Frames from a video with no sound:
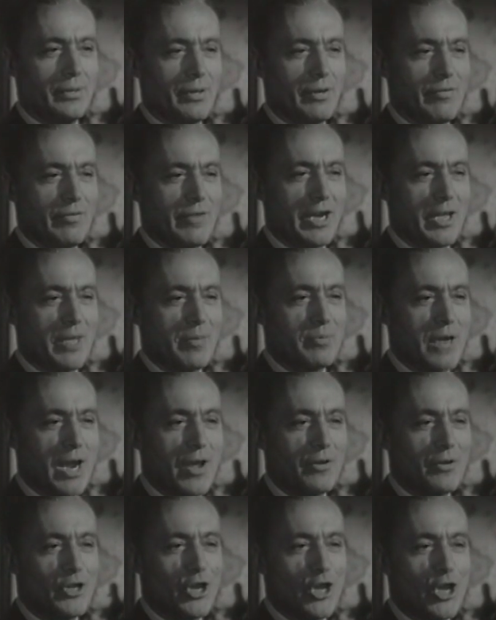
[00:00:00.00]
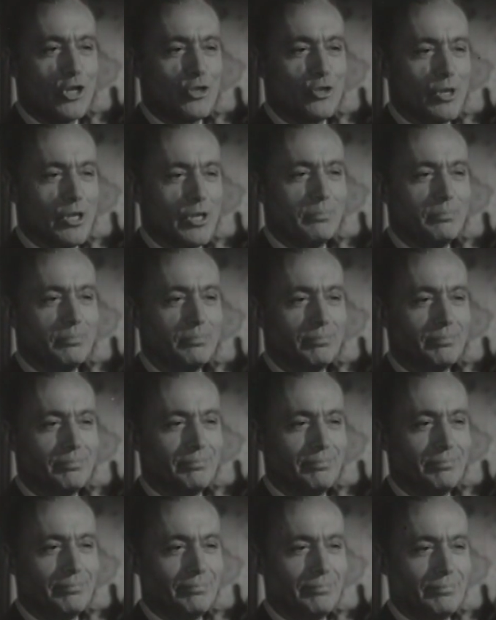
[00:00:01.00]
You're a very proud girl, Julie.
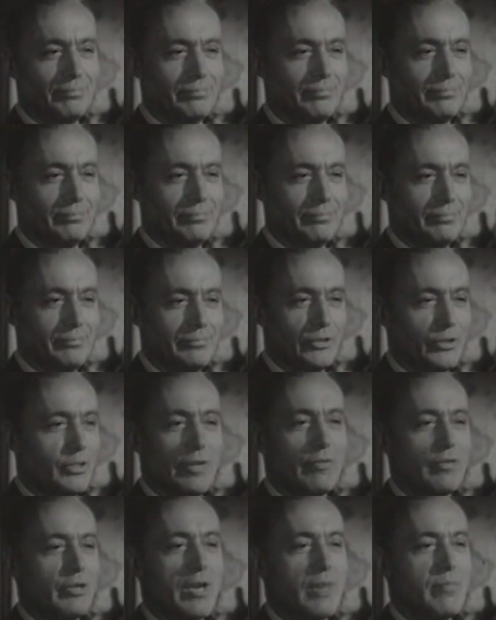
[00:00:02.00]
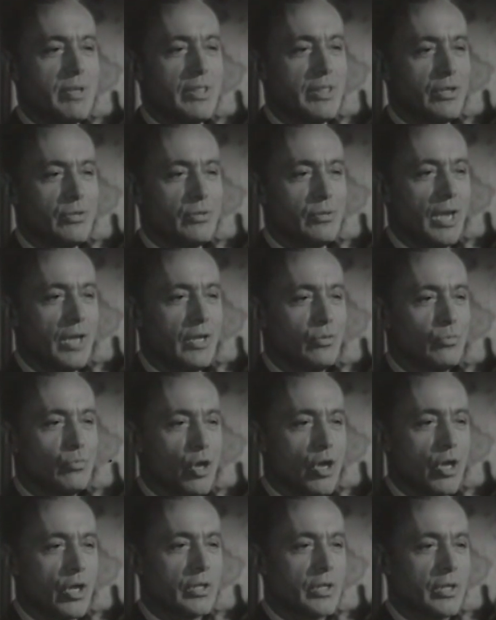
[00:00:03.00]
You'd never admit that you had to
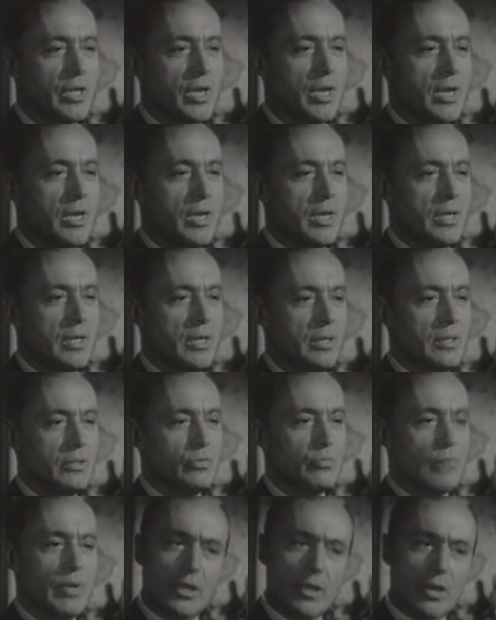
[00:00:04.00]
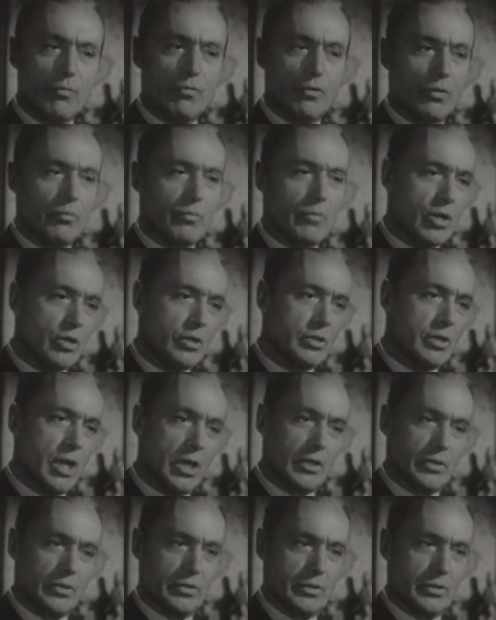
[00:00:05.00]
work to make up for Bert's
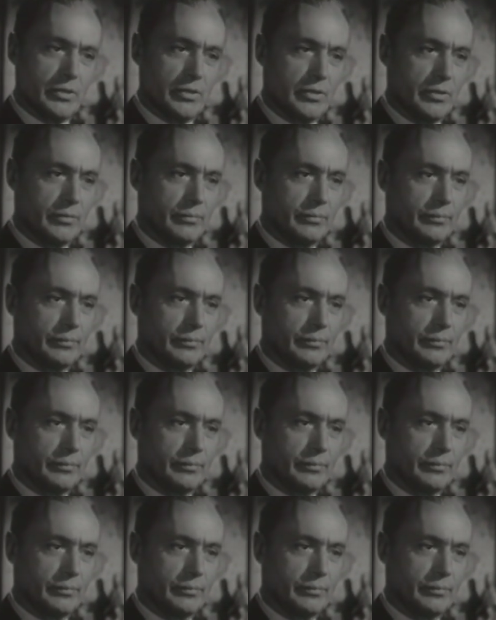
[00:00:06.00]
losses.